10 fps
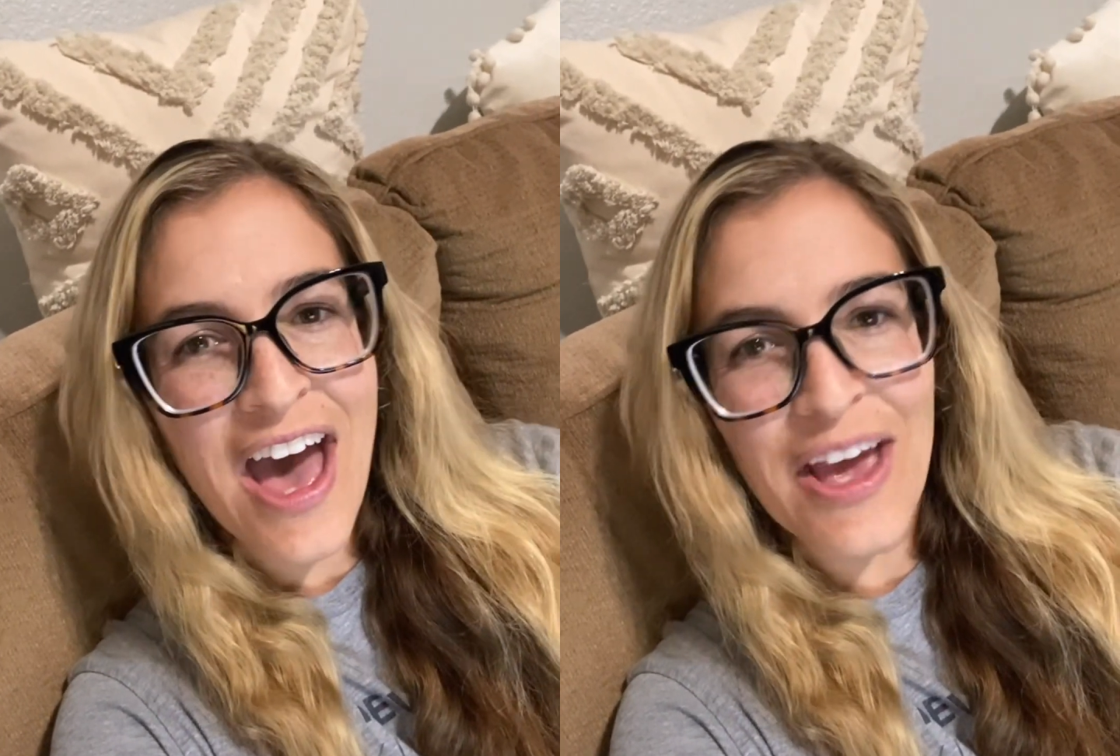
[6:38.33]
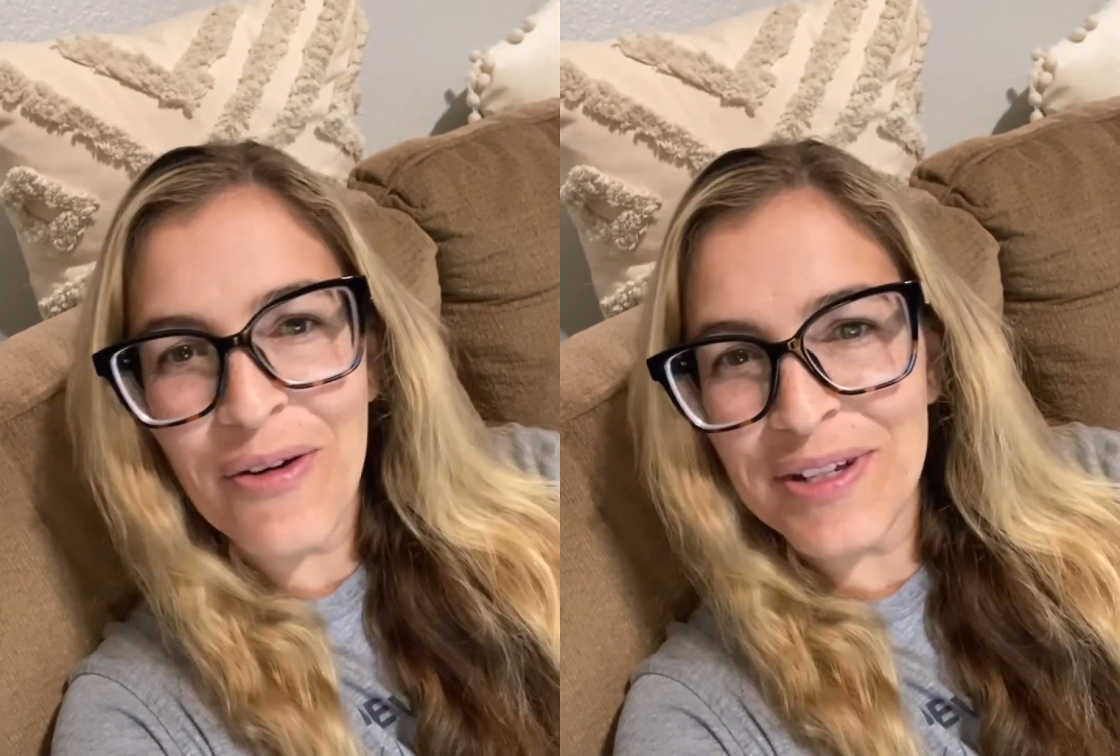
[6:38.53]

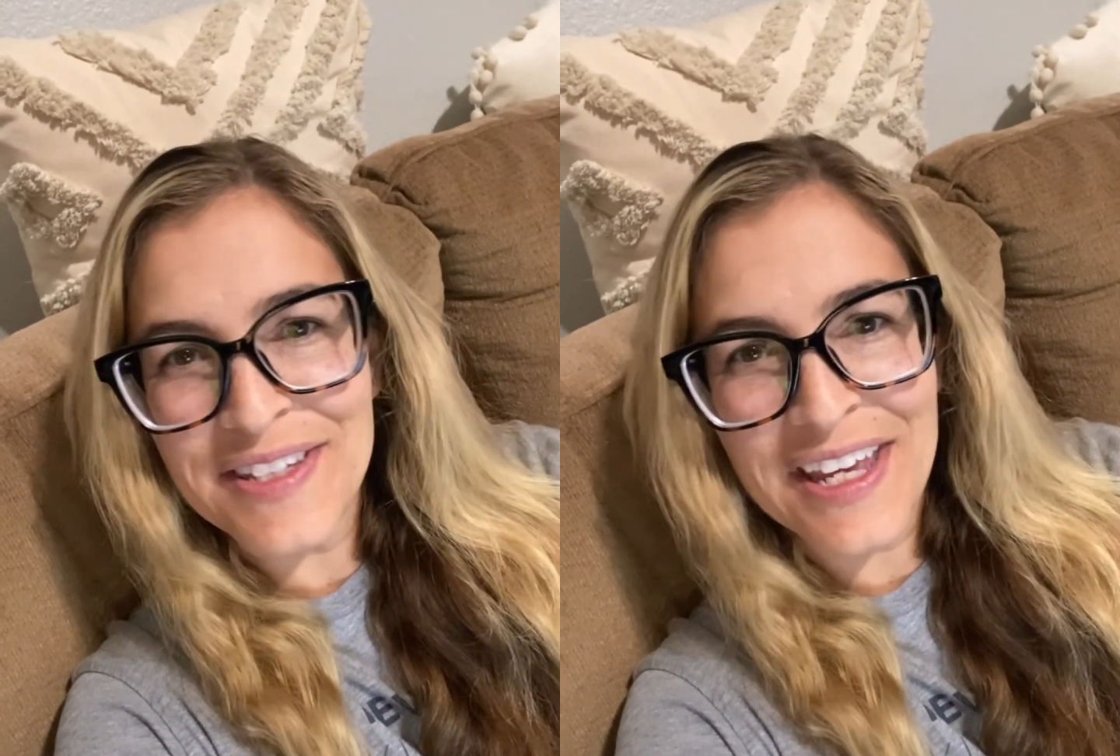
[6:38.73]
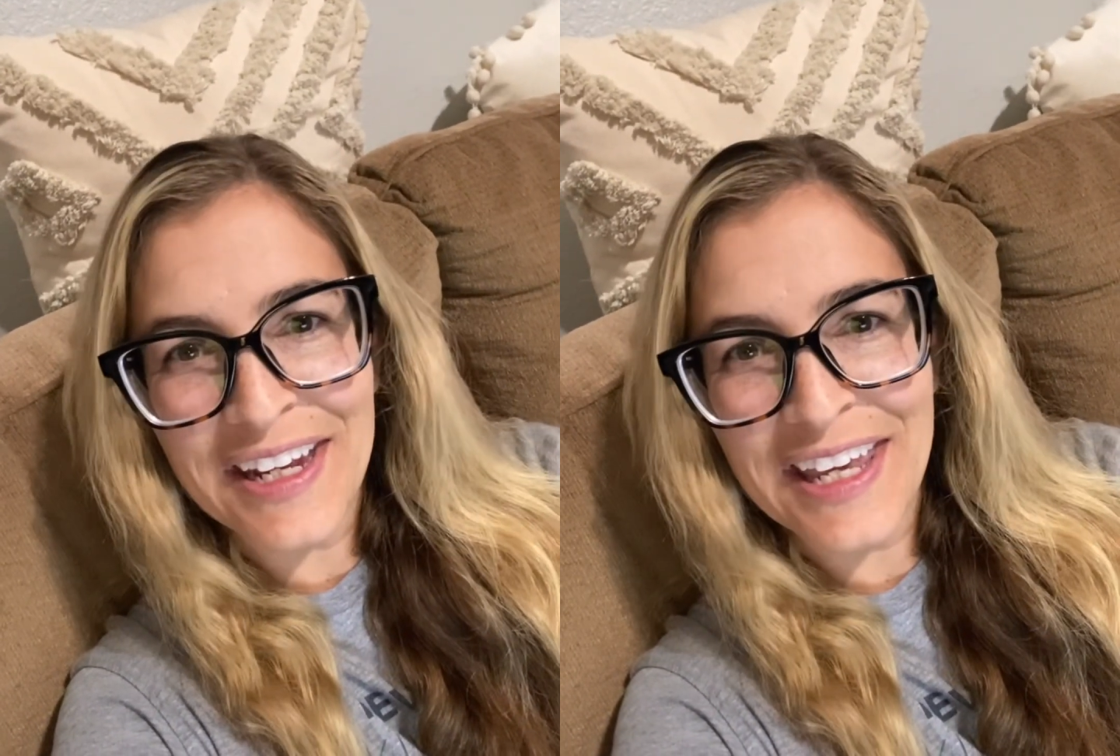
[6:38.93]
I
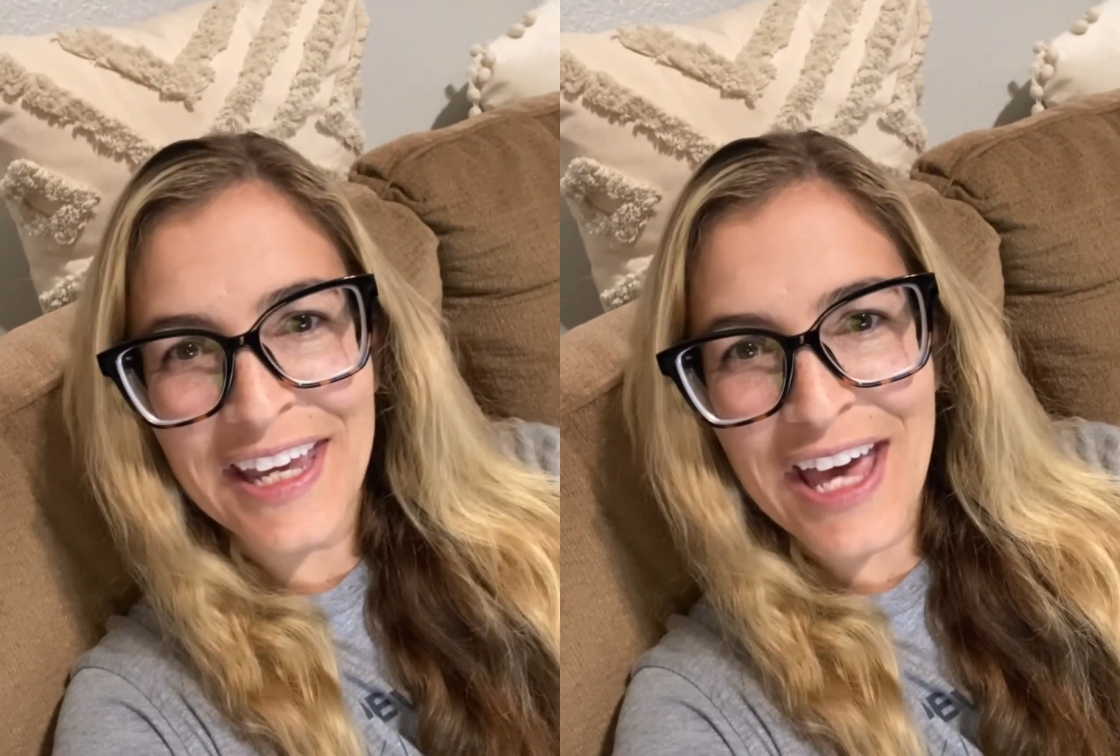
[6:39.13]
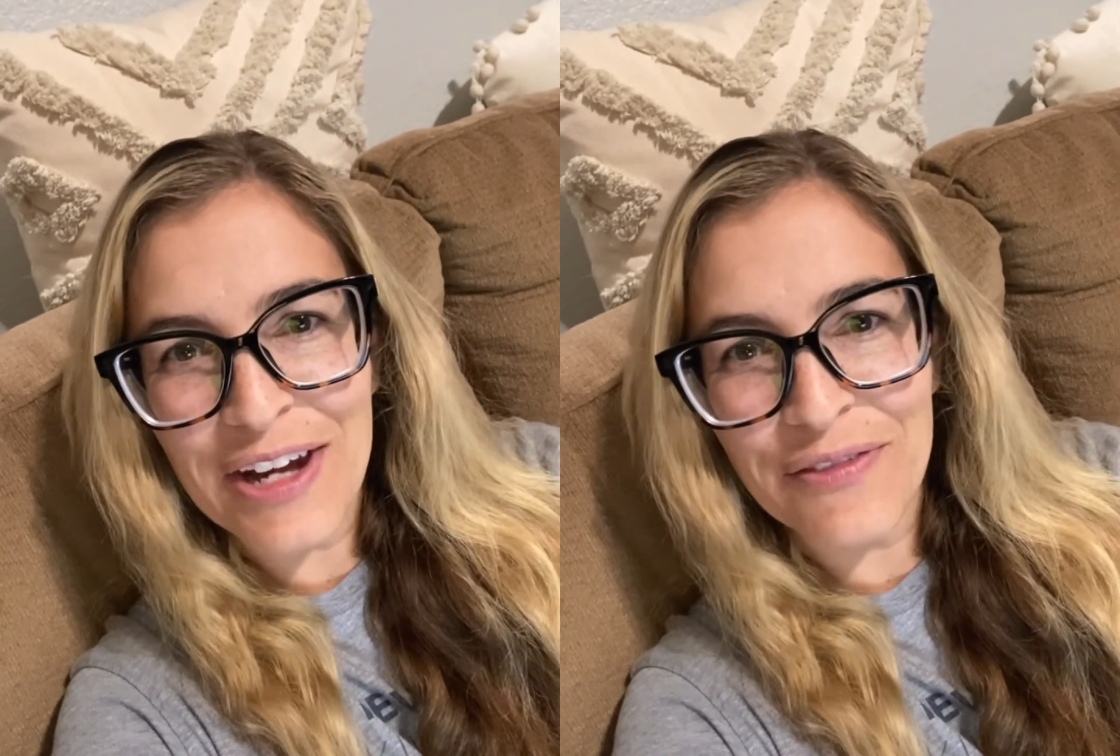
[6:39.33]
always get a
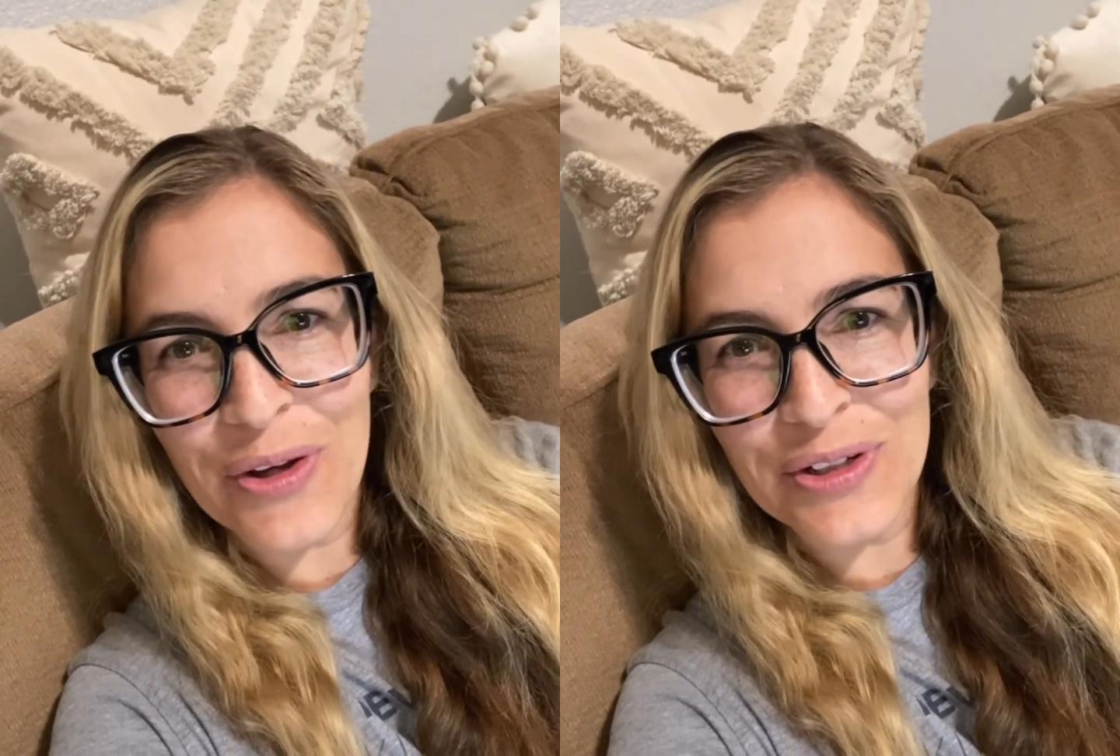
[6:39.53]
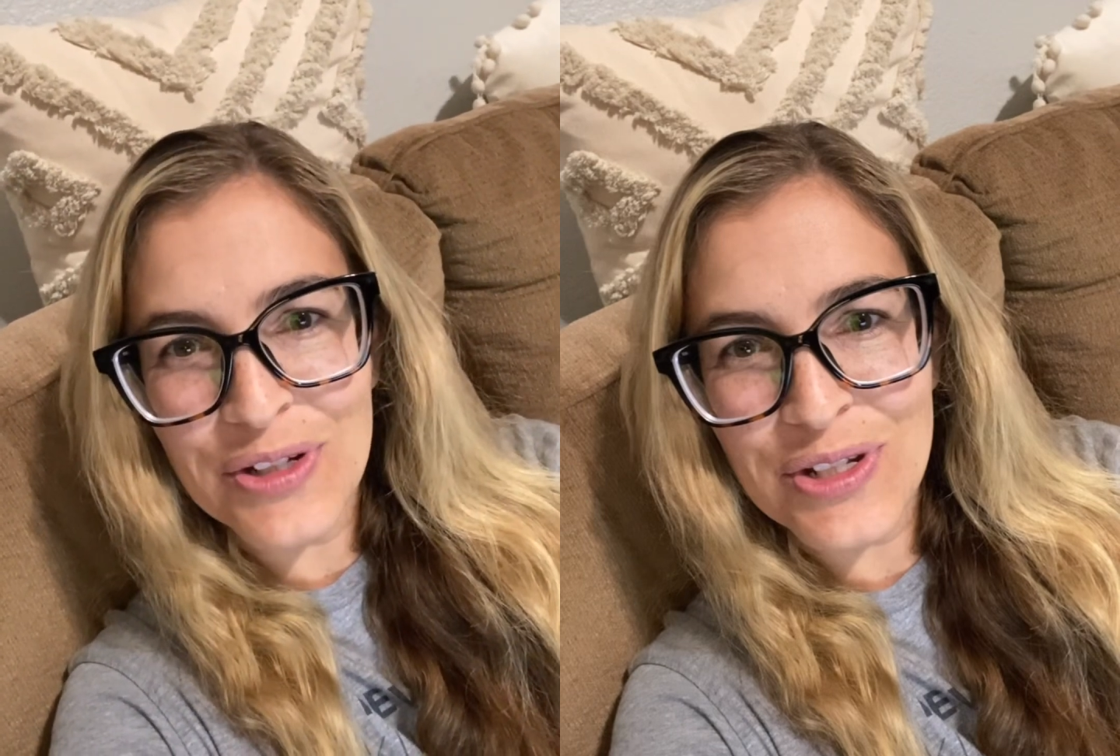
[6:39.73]
kick out of
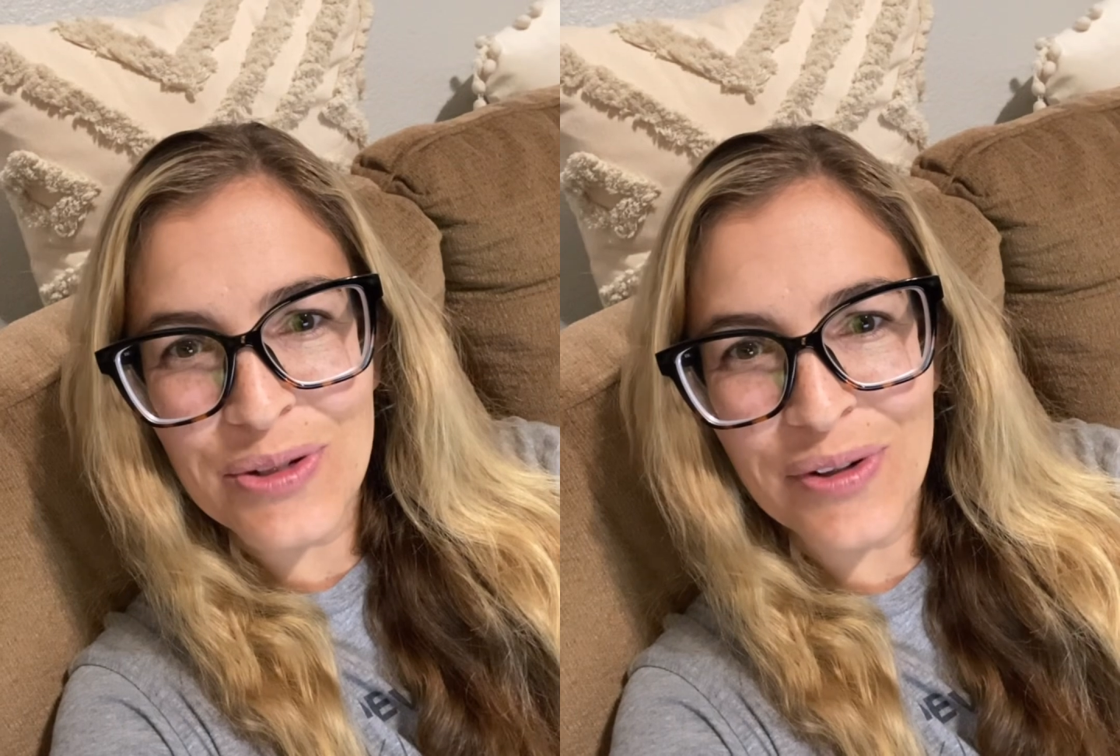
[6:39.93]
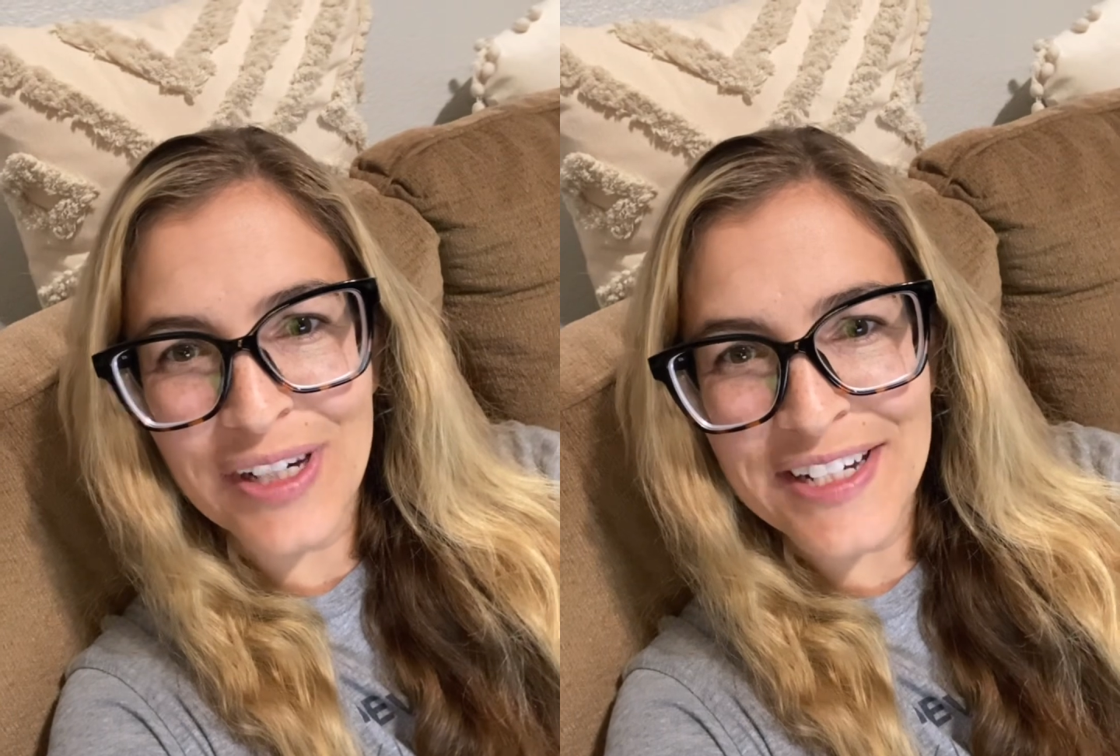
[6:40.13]
all your
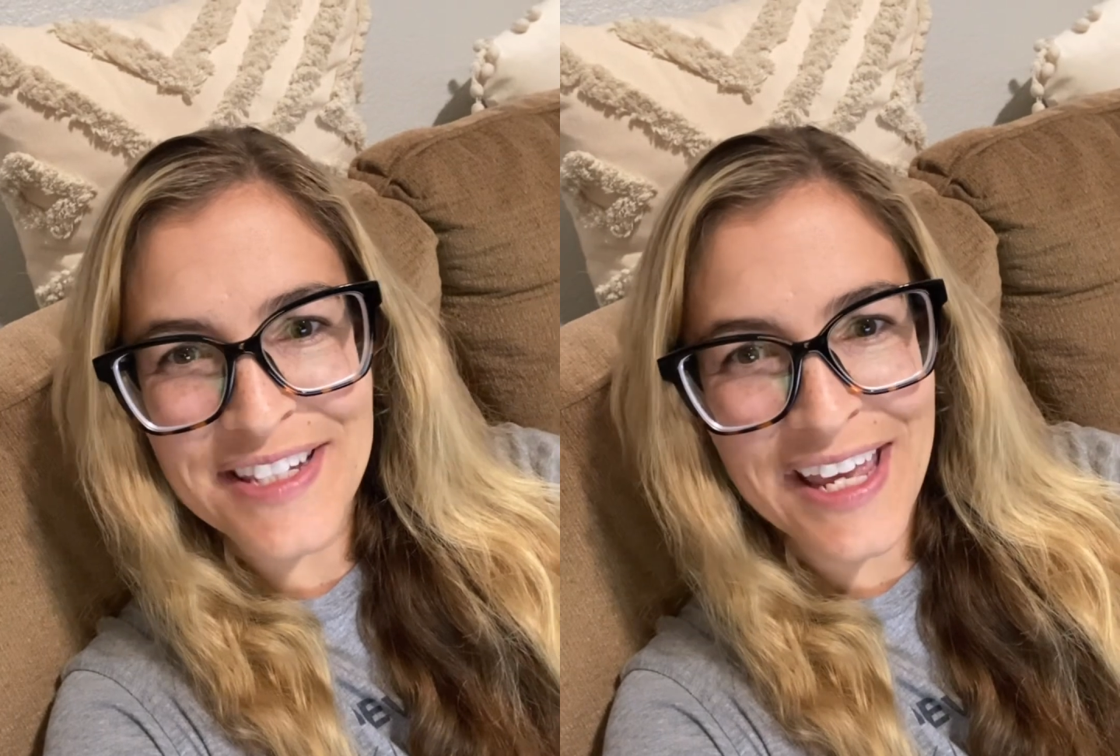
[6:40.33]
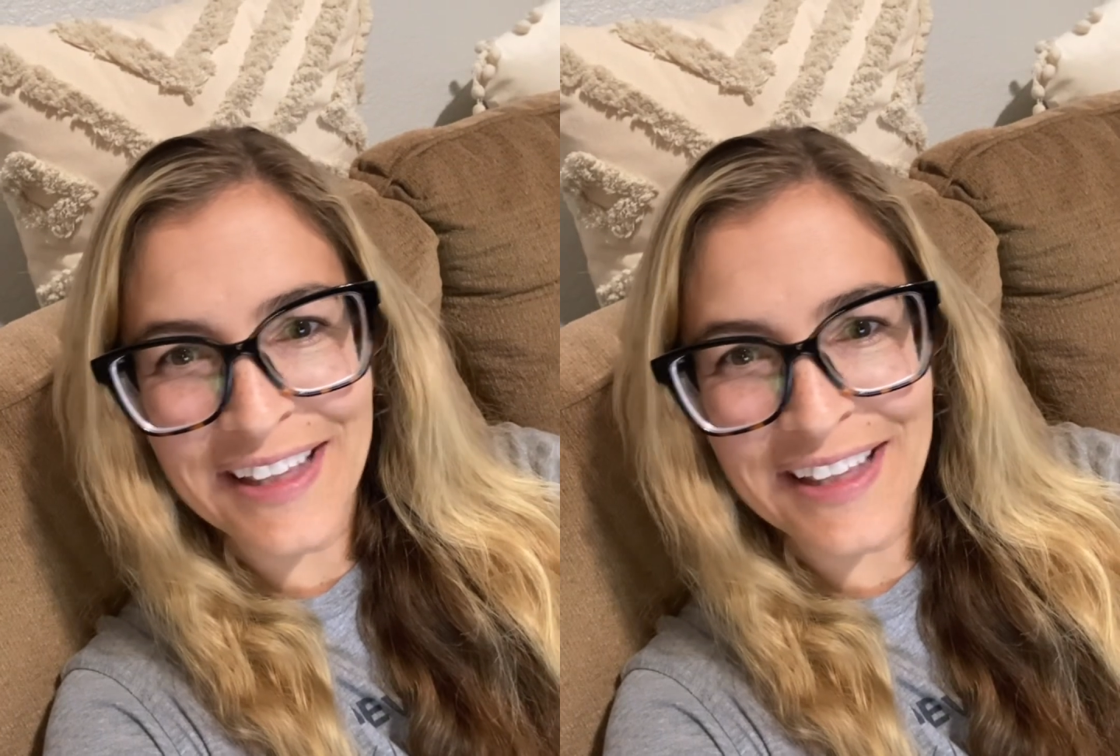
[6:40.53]
stories,